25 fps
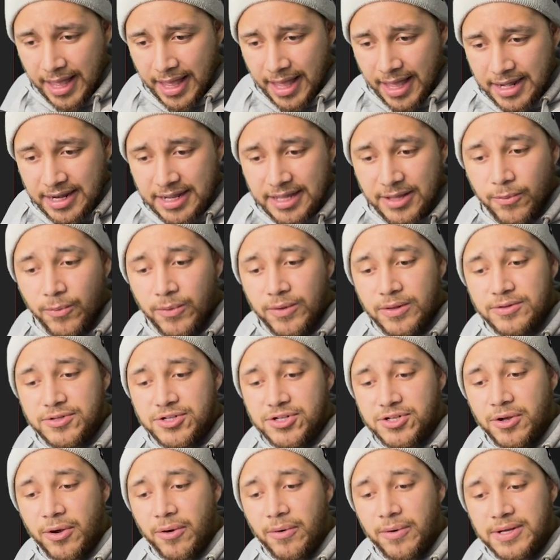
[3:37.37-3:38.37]
and it will
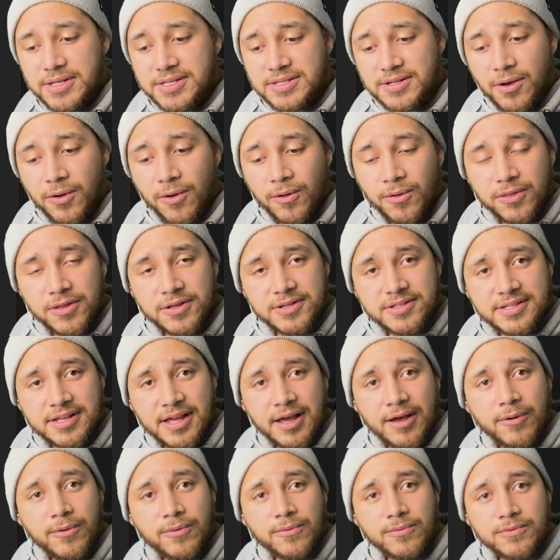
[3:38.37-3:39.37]
show us all the
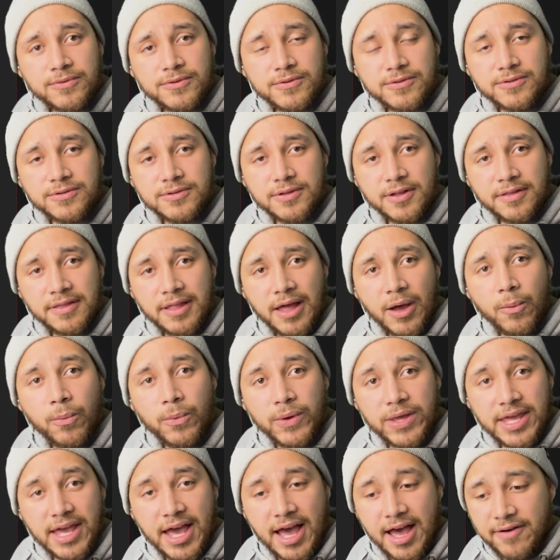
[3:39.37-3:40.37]
sounds that
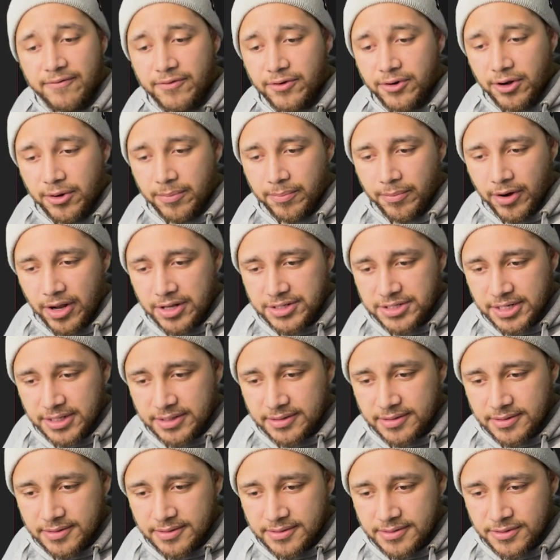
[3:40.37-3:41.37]
we have on our
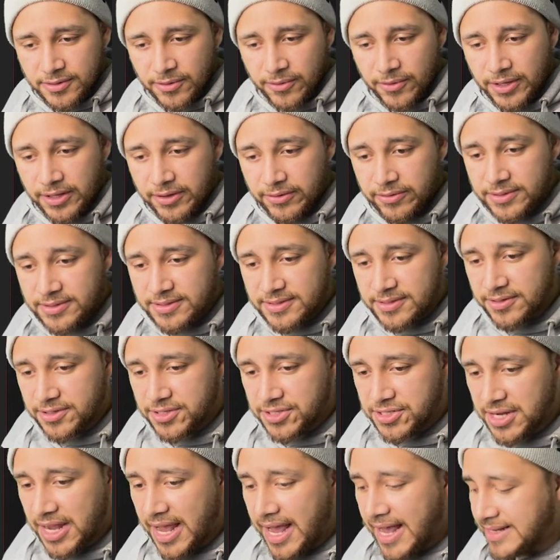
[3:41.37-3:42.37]
project. So here in
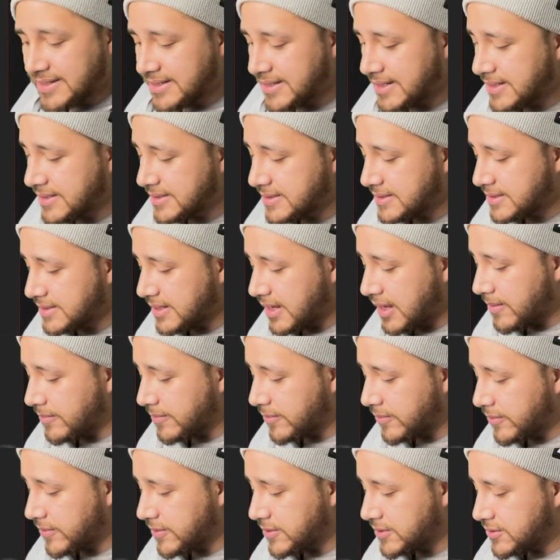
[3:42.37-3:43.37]
search assets,
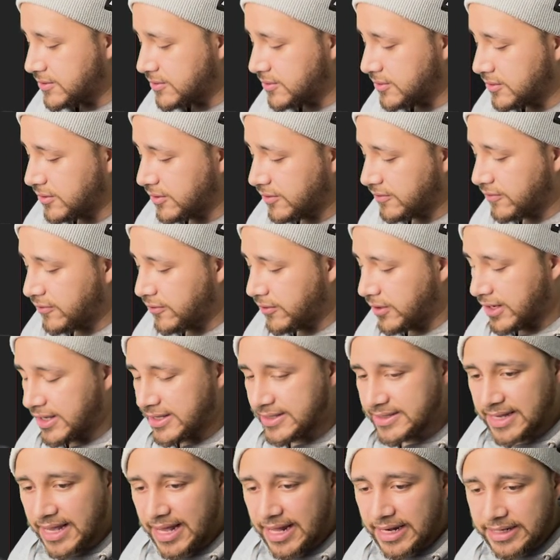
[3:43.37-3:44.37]
I'm going to look for
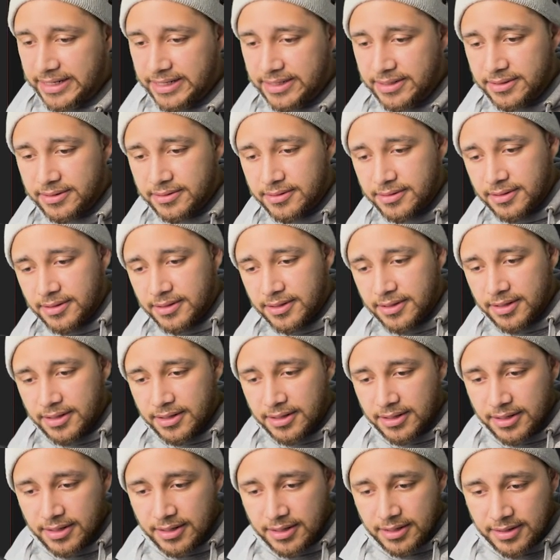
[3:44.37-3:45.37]
Italian.
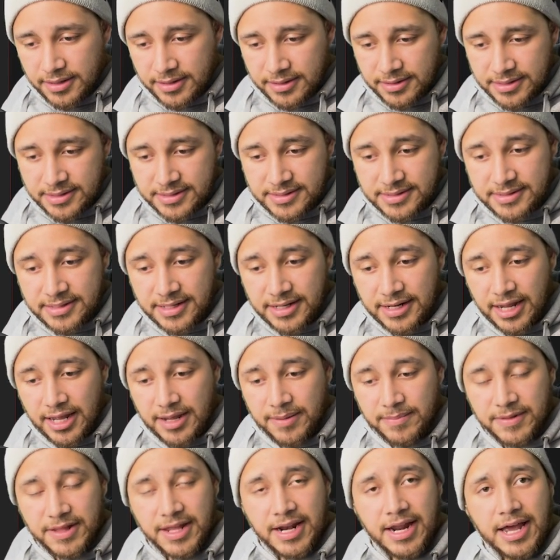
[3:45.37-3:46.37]
This is the
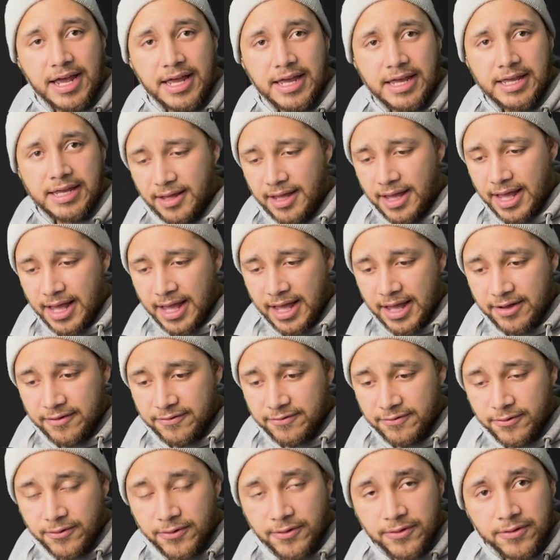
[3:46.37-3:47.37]
name that I have
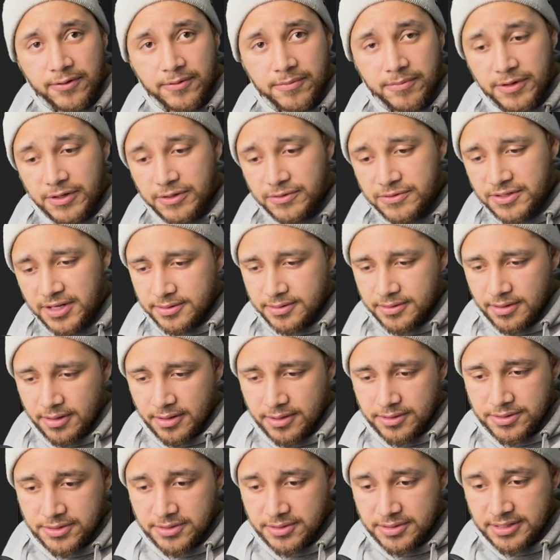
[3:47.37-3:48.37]
for the music. So I
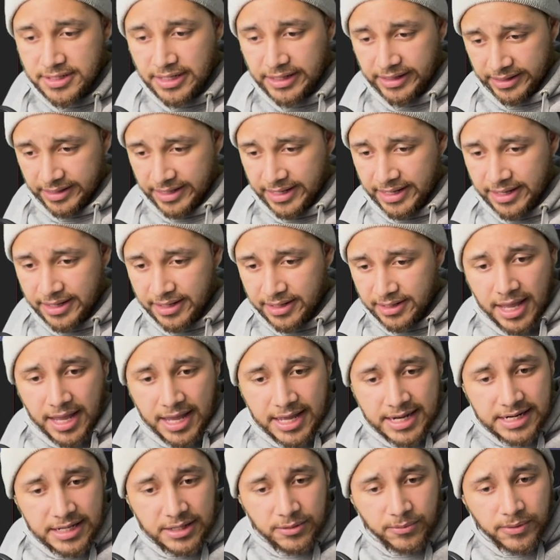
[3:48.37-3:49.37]
just click
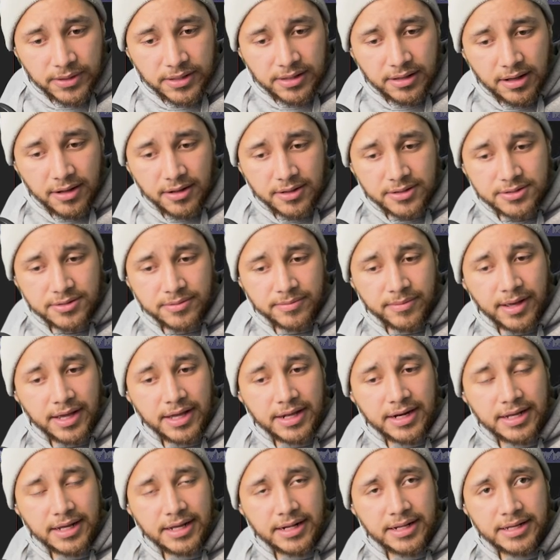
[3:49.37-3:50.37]
and it will
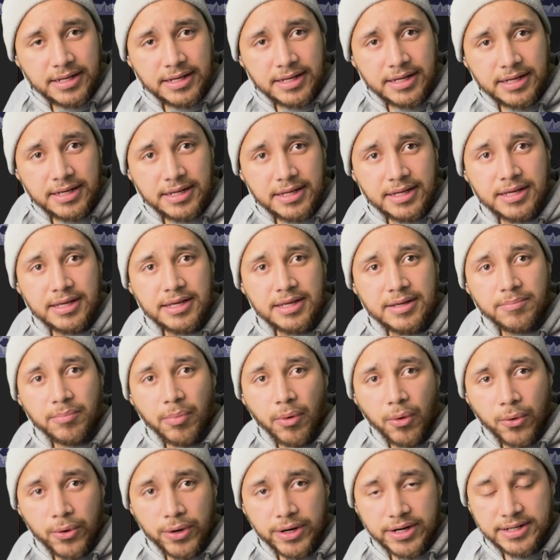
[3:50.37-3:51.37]
automatically
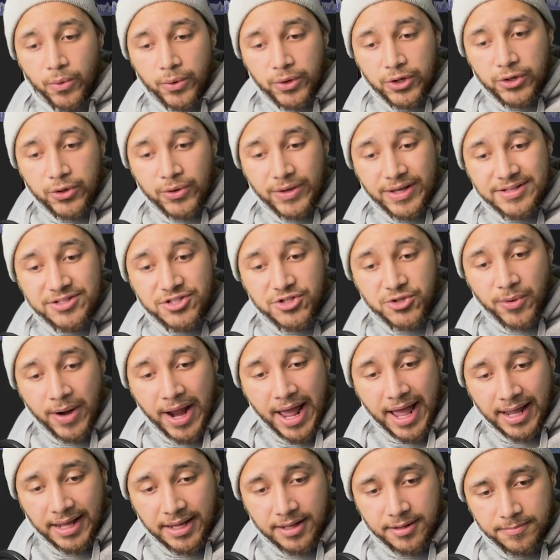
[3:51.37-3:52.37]
import it. You can
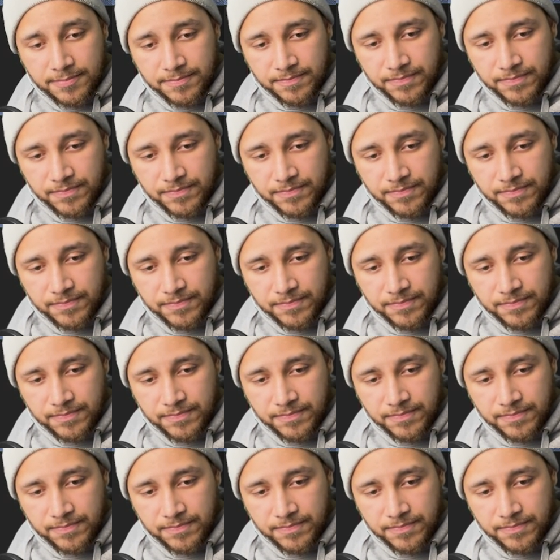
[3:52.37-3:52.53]
drag